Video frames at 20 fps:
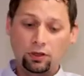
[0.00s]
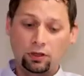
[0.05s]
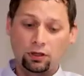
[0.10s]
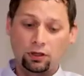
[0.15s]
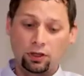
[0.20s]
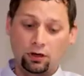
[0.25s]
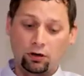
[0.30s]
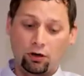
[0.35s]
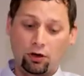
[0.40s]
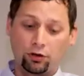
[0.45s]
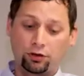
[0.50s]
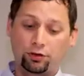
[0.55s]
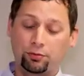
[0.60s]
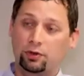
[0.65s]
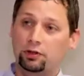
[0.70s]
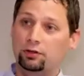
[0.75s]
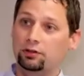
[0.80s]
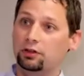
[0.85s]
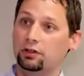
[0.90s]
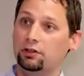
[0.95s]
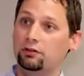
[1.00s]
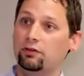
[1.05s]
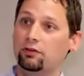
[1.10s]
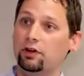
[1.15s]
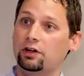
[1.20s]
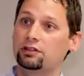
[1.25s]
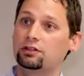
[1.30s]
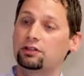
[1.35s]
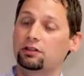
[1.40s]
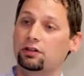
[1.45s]
and ultimately
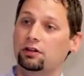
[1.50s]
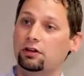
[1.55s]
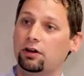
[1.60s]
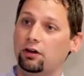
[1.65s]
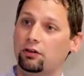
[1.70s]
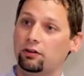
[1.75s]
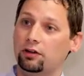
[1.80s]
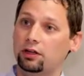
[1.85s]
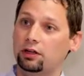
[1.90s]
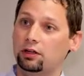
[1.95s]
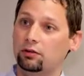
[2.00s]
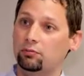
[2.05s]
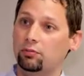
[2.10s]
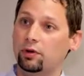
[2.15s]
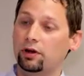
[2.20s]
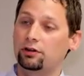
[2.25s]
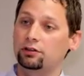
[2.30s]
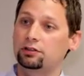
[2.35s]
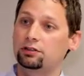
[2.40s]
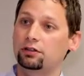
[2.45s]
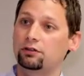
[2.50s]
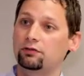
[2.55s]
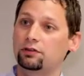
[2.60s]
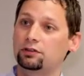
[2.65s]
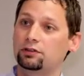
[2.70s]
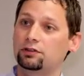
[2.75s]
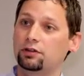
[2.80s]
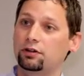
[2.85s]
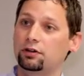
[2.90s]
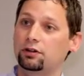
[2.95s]
investing in how they can better
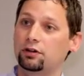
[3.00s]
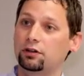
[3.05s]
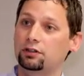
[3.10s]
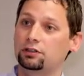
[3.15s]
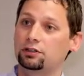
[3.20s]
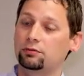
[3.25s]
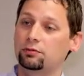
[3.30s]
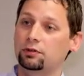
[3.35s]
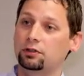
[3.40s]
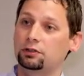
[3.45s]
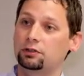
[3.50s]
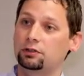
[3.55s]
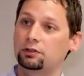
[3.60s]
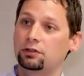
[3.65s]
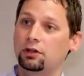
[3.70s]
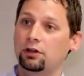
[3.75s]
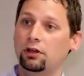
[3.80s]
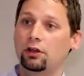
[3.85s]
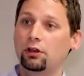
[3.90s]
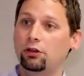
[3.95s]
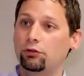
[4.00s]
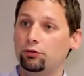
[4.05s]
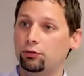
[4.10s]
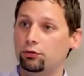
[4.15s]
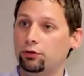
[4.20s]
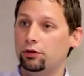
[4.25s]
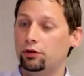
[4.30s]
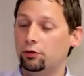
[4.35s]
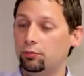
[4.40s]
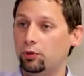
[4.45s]
service their customers through
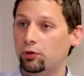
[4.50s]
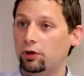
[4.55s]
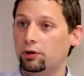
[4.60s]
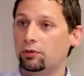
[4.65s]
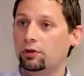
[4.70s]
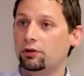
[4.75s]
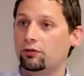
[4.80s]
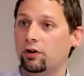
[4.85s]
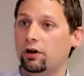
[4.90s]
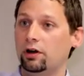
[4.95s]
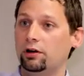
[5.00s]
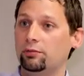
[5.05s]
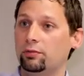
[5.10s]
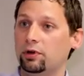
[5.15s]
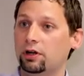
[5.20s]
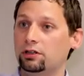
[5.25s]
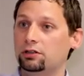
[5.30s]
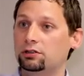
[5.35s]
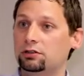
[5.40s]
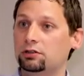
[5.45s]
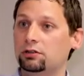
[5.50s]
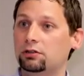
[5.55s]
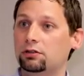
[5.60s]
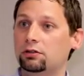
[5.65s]
the deployment of automation.